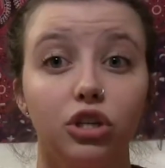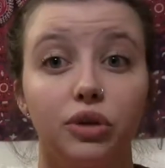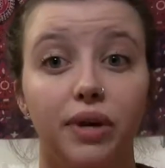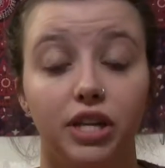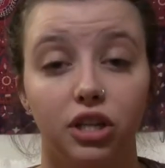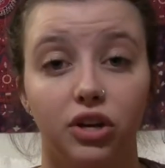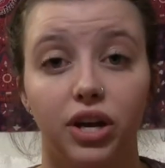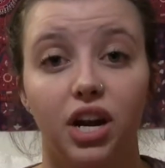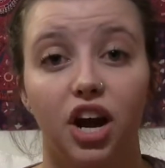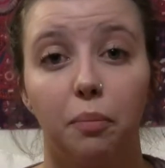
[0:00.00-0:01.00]
you can look
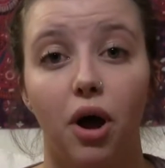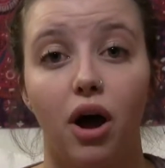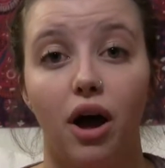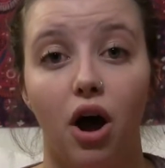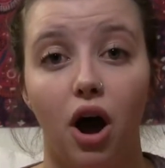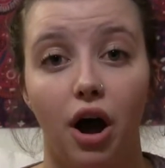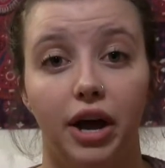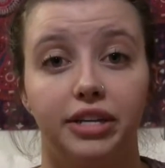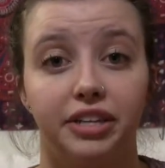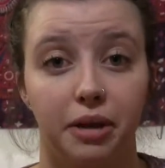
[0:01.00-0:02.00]
it up
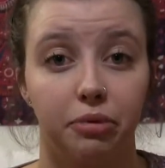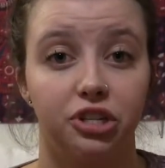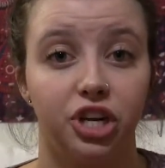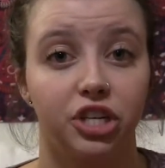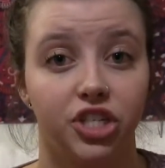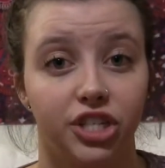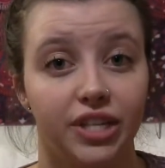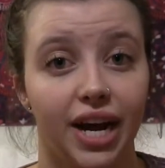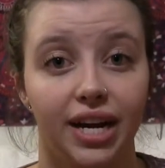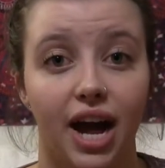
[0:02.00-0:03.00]
on
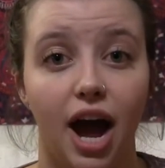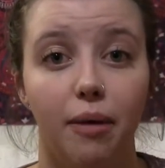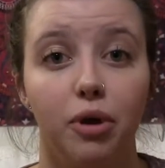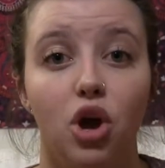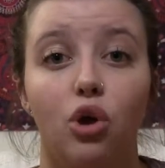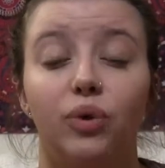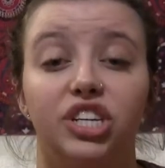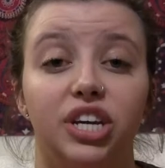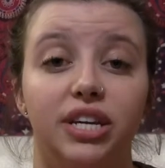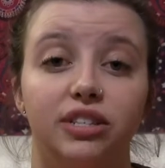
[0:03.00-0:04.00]
diaperjunction.com,
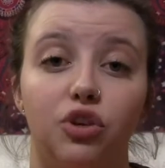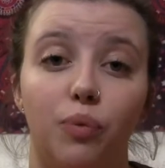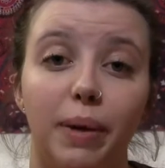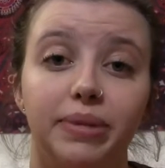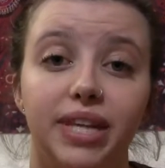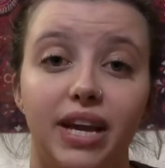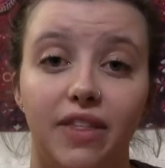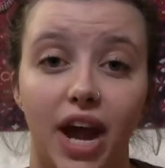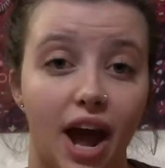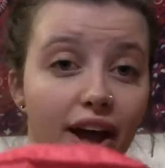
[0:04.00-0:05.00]
which is the website
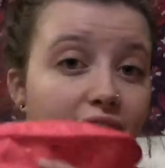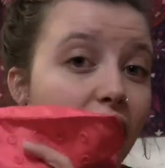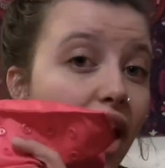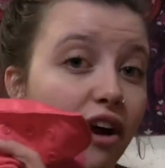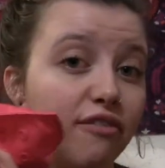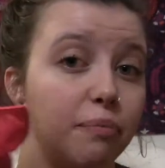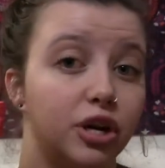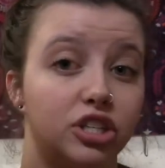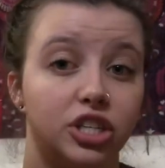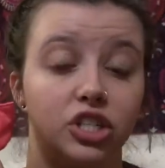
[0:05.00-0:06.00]
that I have
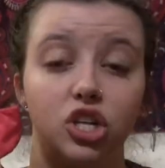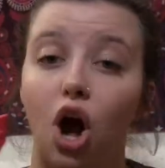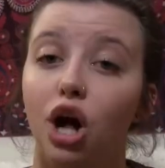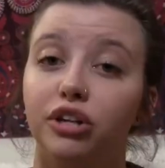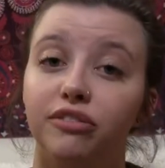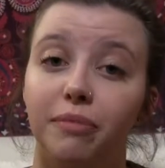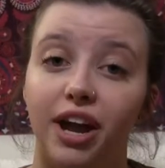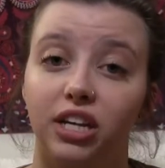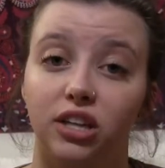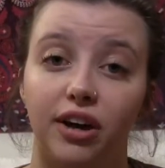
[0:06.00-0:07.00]
purchased all of
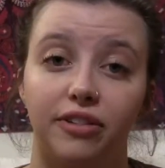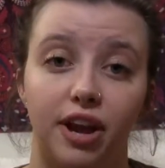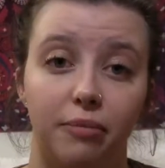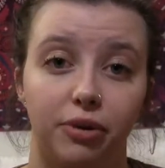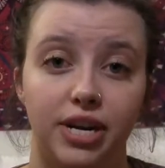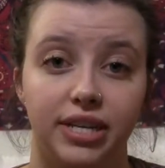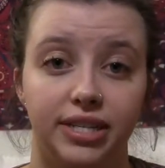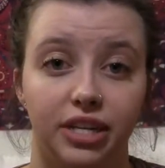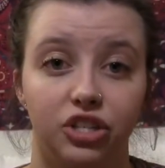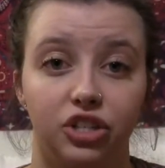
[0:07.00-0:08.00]
my cloth diapering
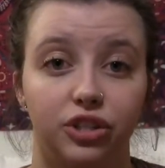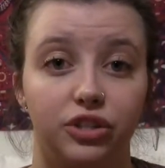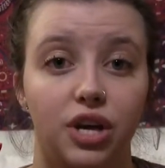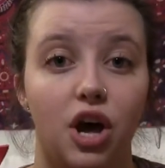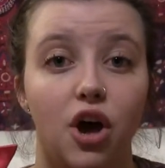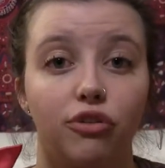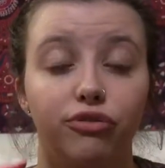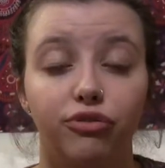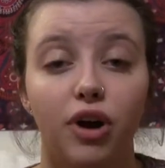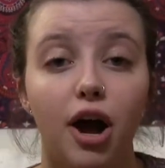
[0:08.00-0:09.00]
essentials
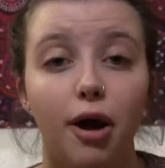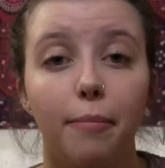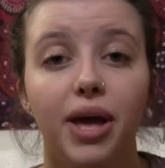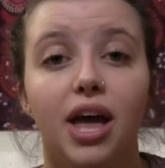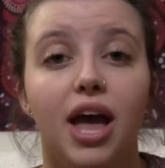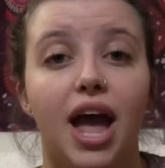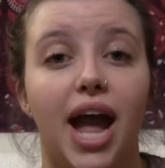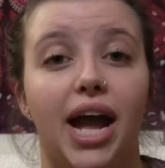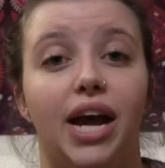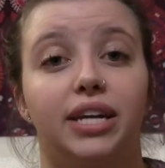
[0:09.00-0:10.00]
from,
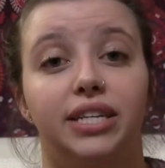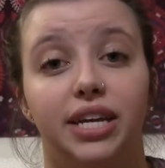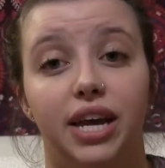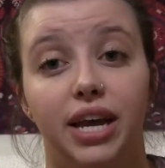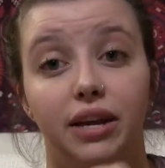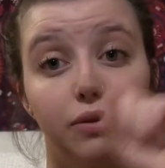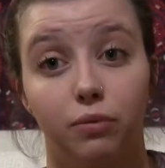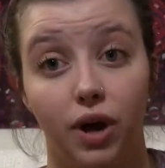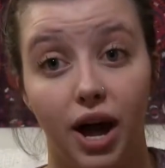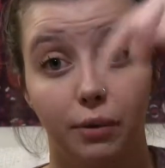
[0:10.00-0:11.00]
and
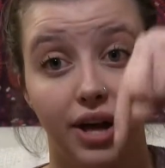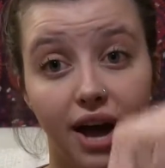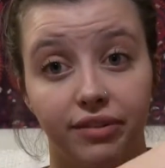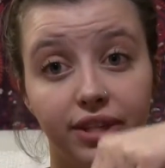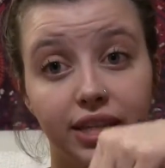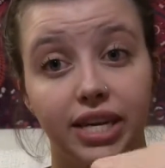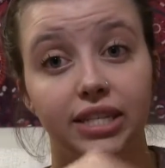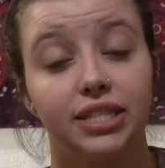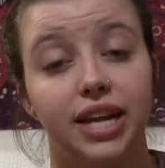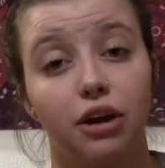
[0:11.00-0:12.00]
I will have it
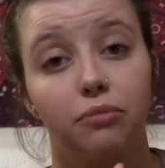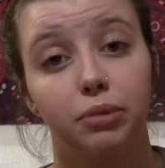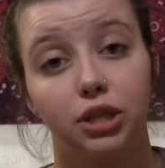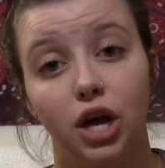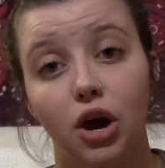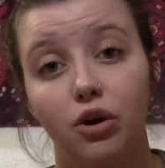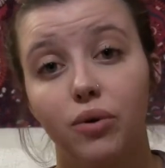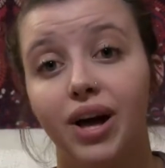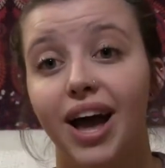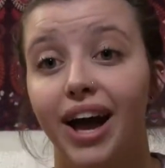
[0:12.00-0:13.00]
linked down
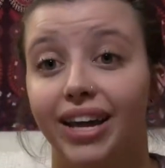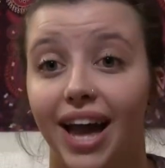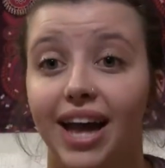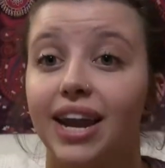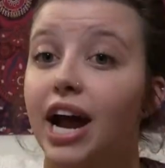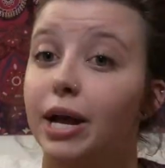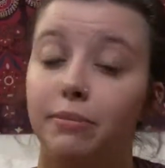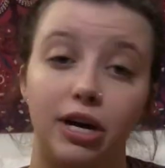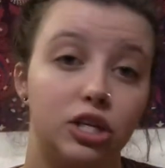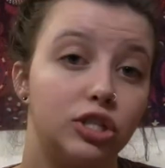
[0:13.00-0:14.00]
below. Again, I
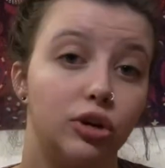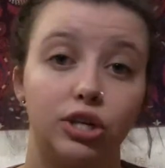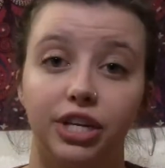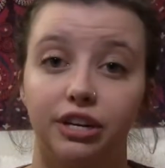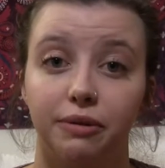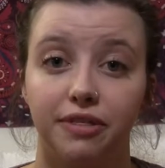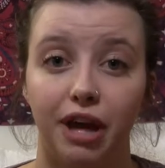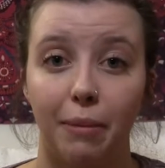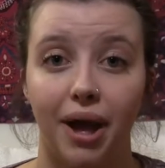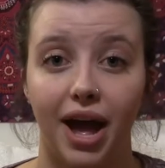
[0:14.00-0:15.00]
am not associated with
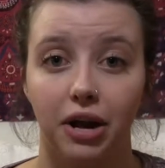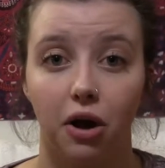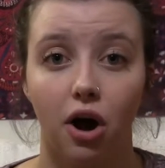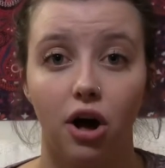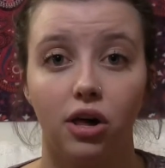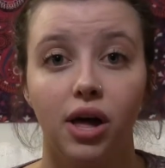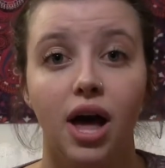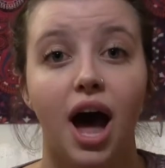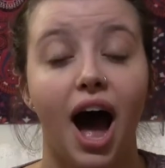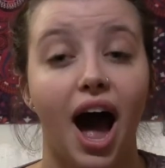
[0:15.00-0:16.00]
them at all.
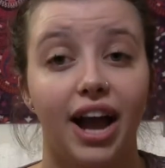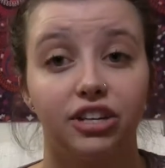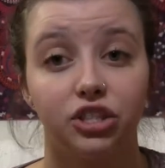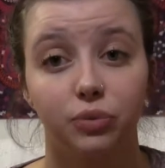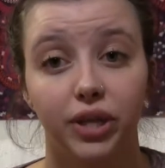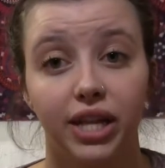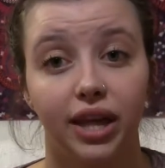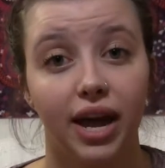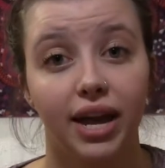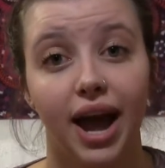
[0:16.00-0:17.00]
I just really
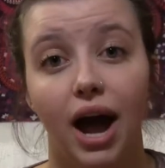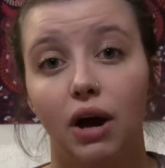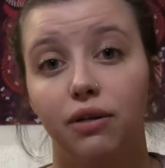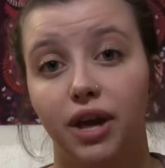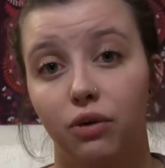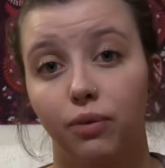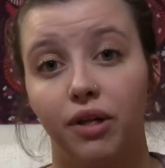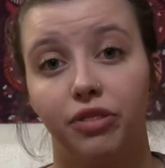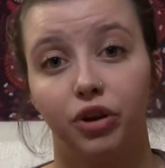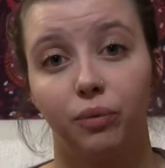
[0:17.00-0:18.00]
like how they
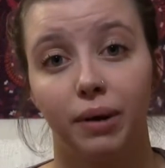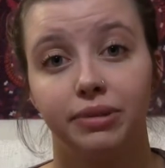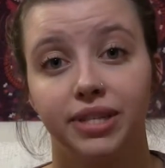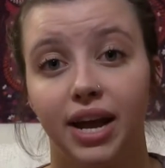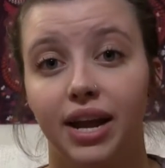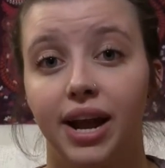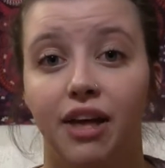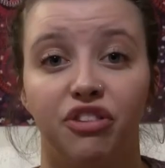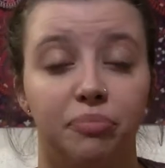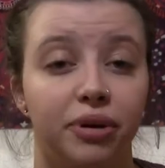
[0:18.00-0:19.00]
run their website
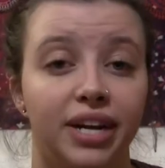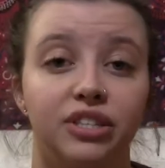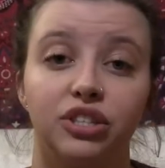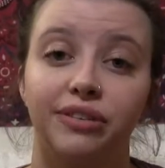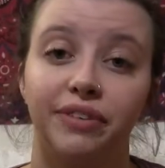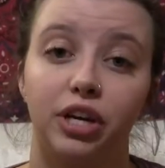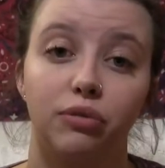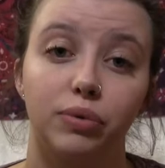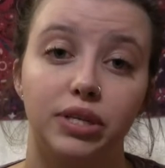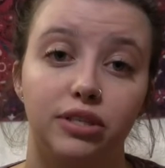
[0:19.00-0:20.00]
and their prices are
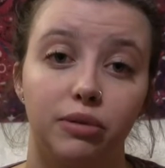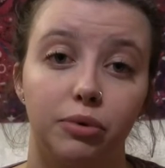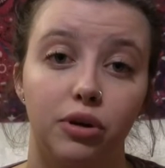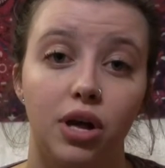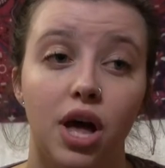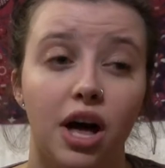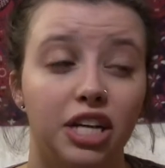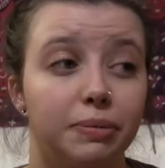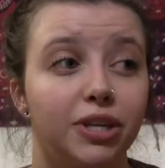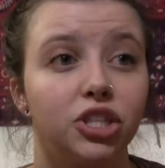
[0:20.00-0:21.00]
very reasonable,
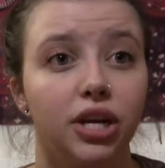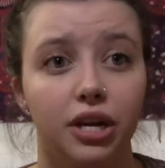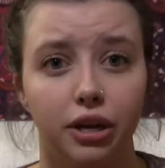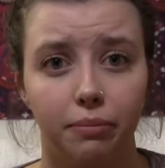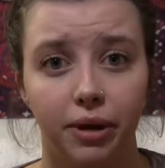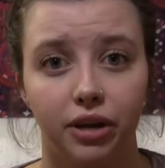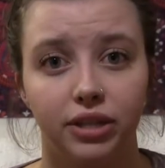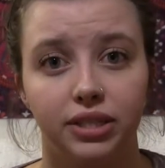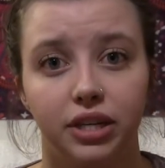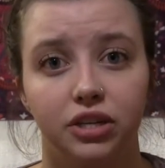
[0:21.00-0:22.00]
especially in
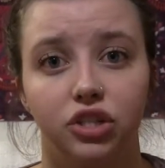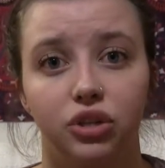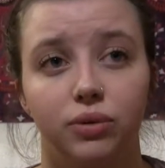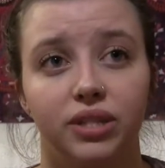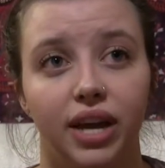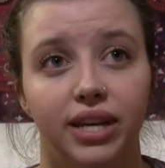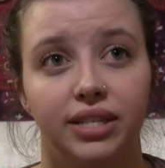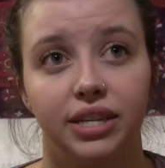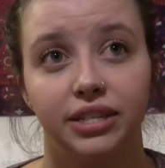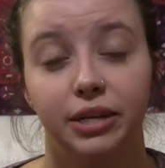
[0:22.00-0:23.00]
comparison to
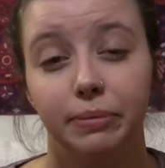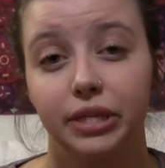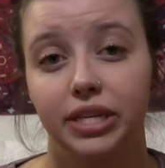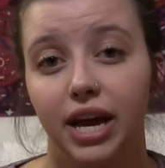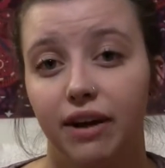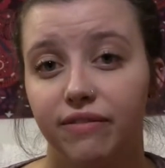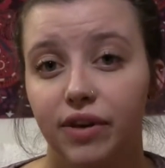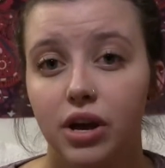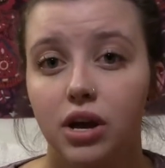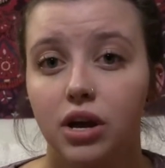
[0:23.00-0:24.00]
sites that typically have